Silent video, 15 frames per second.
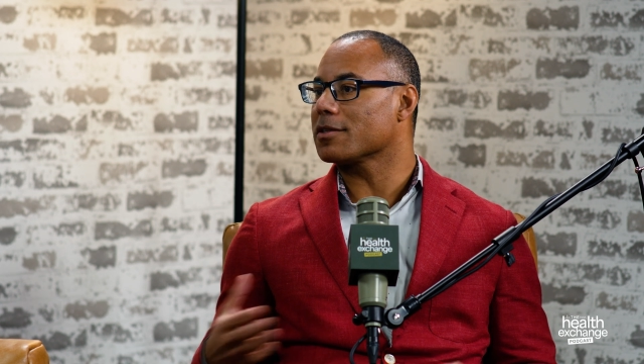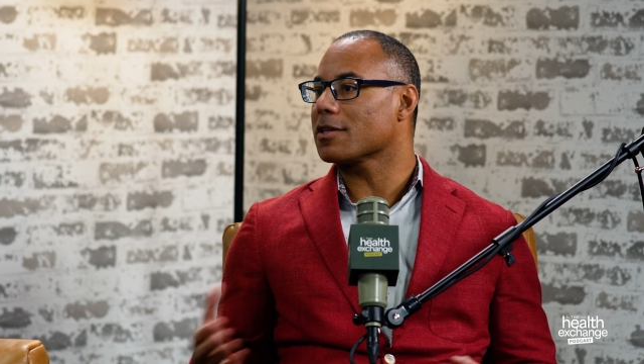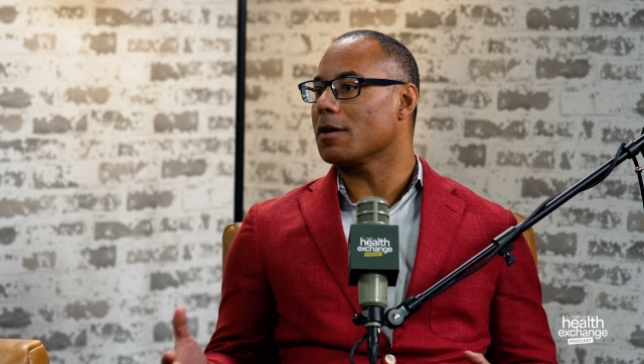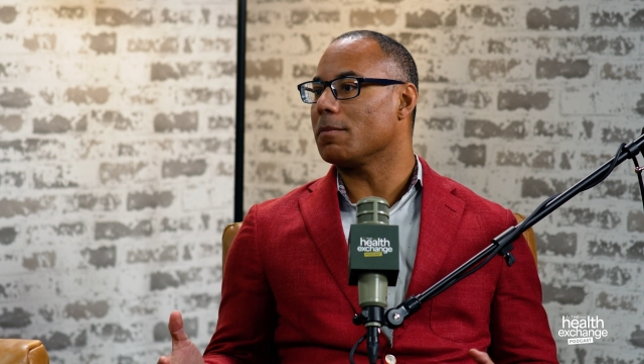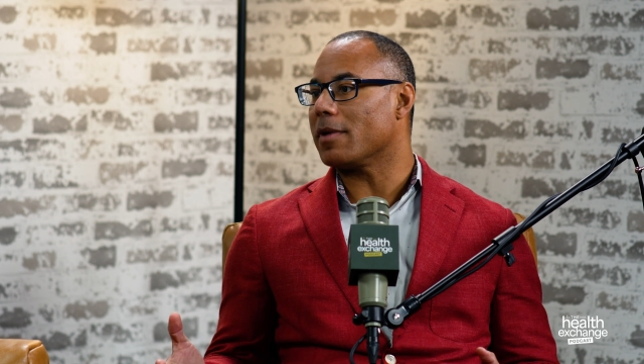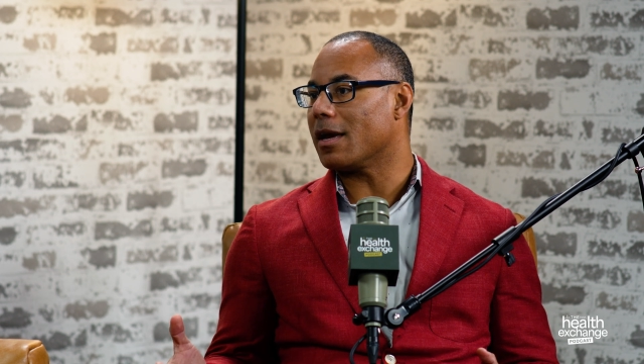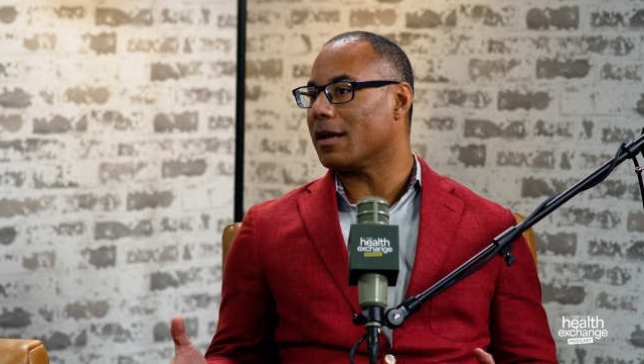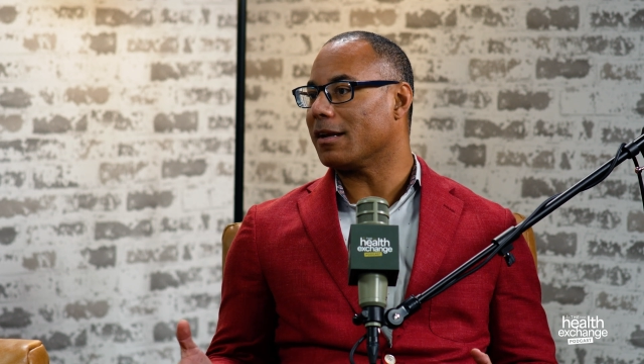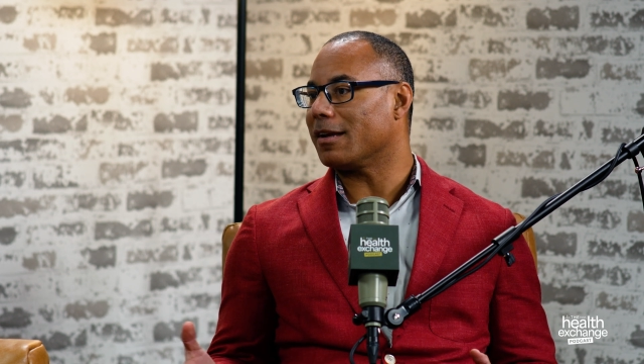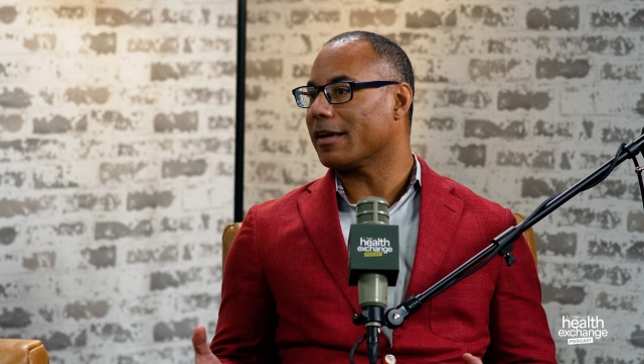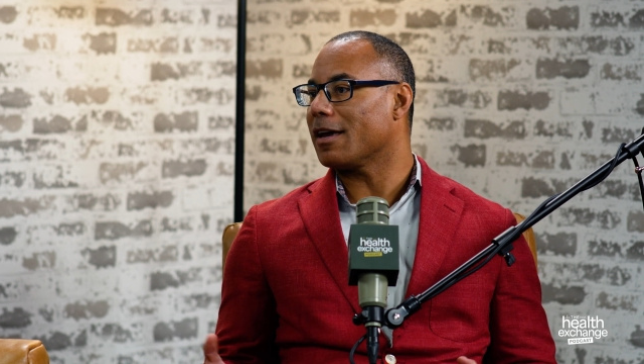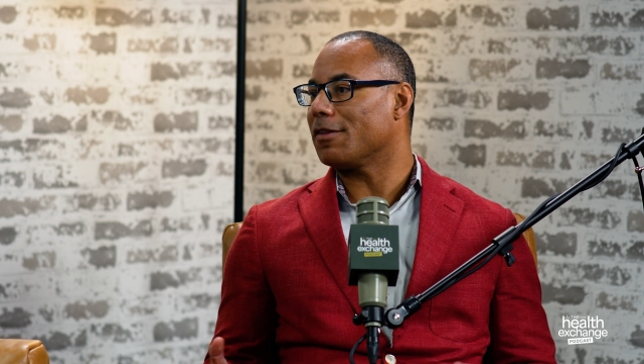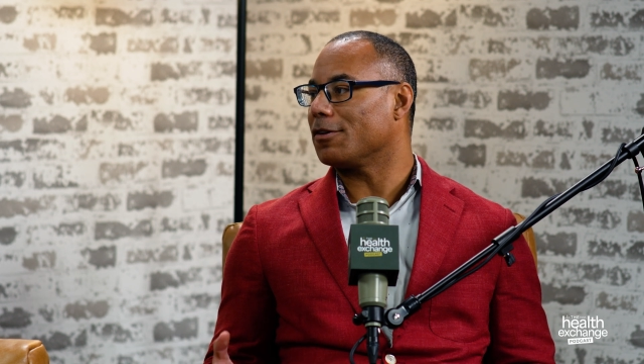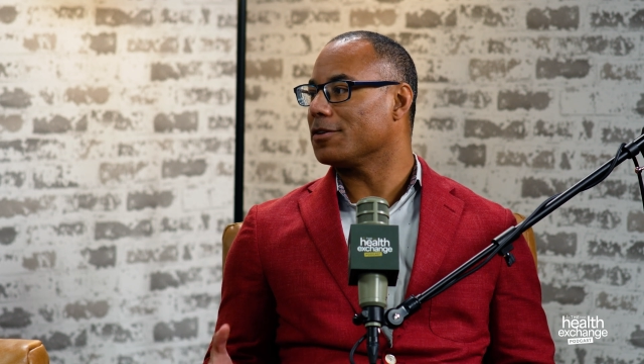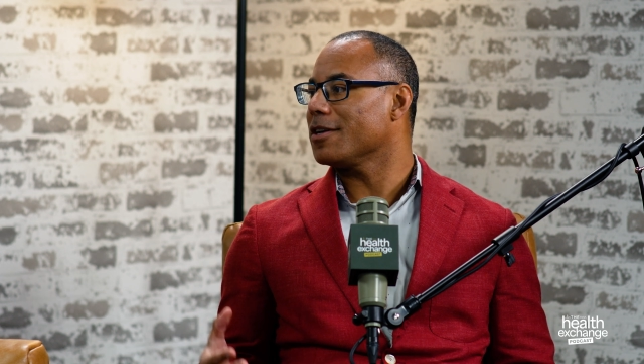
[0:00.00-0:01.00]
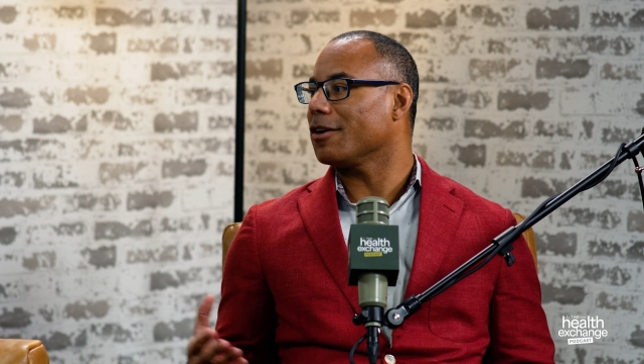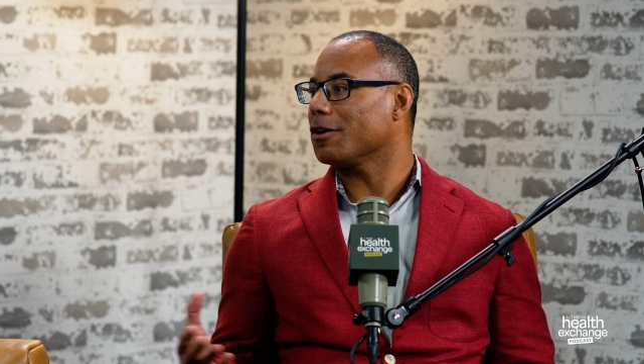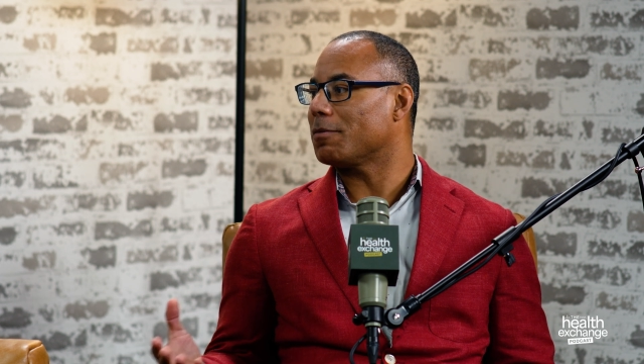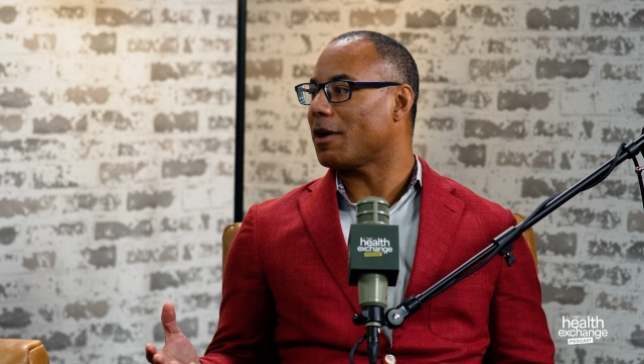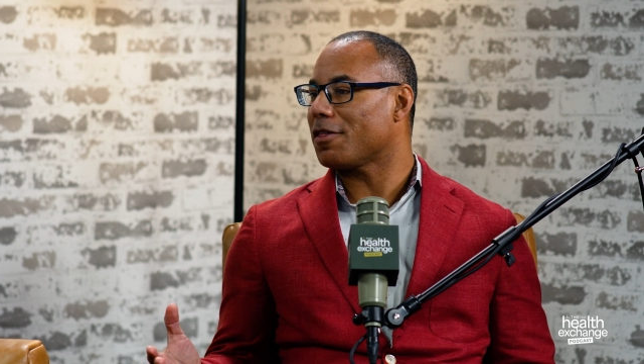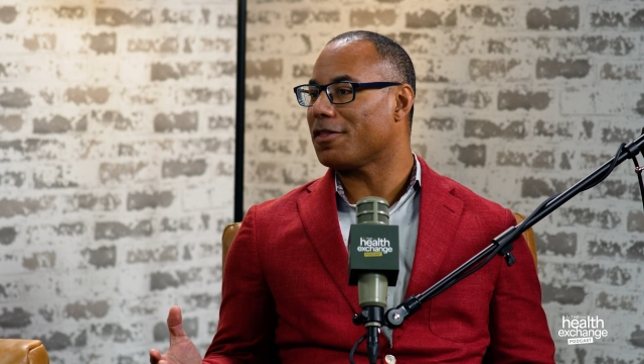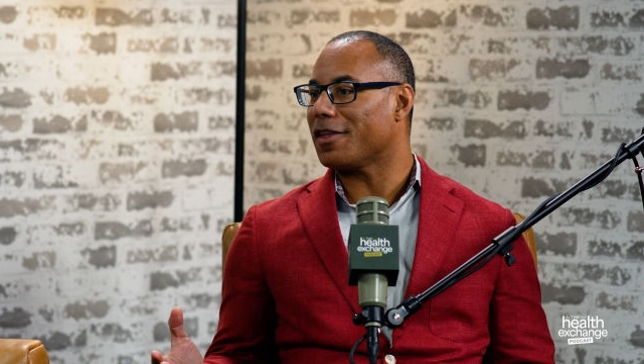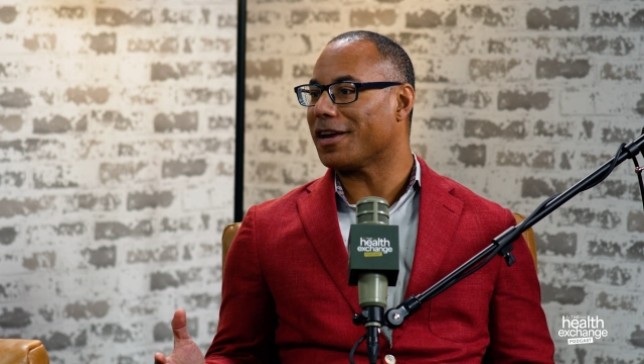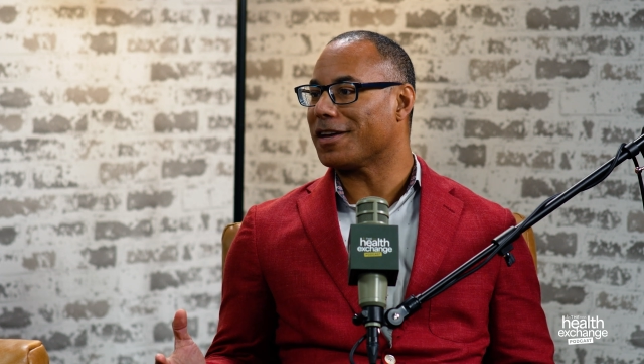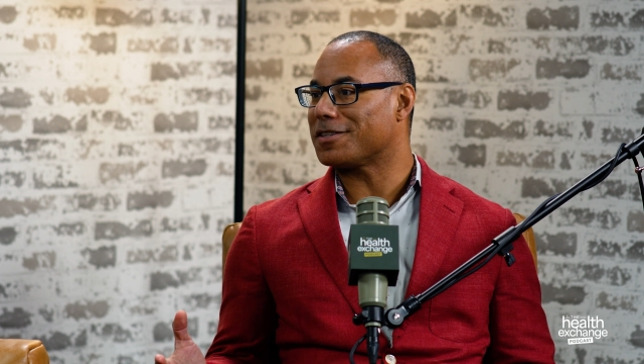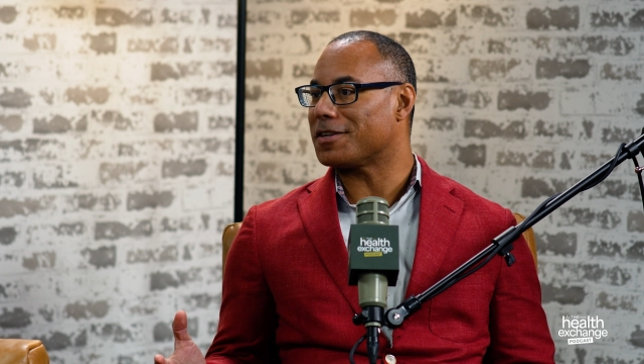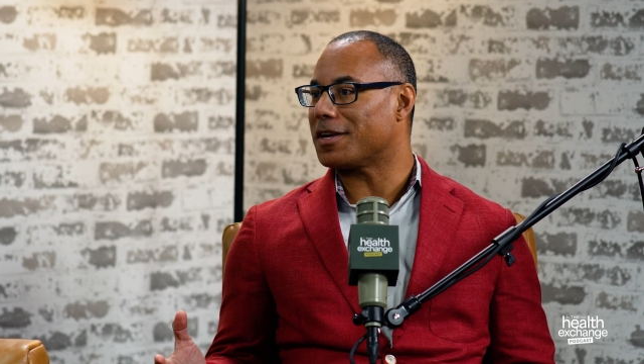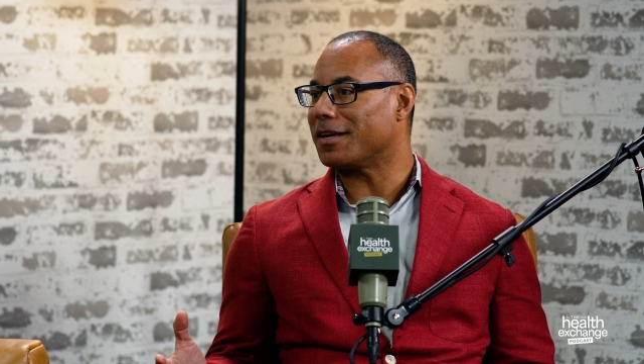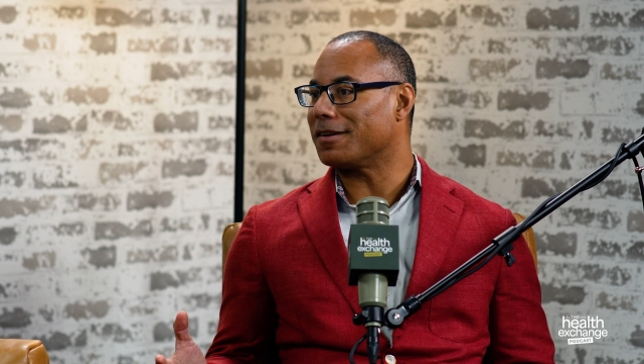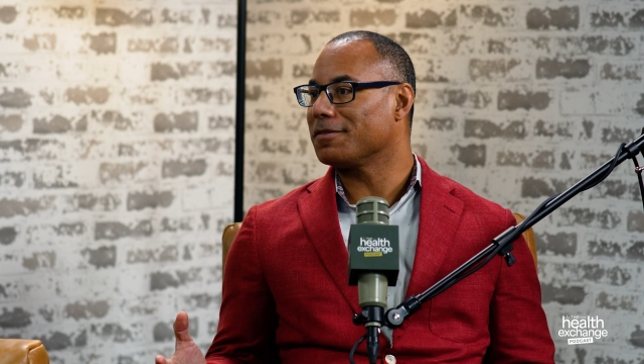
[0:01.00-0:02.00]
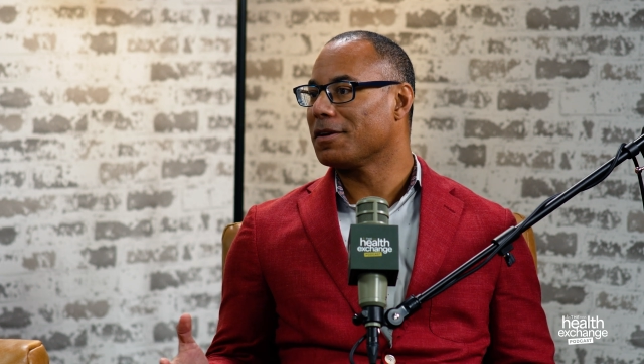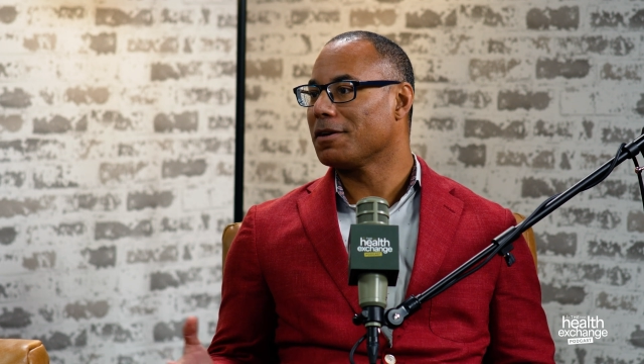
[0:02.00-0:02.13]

come in and again, they're telling you about things that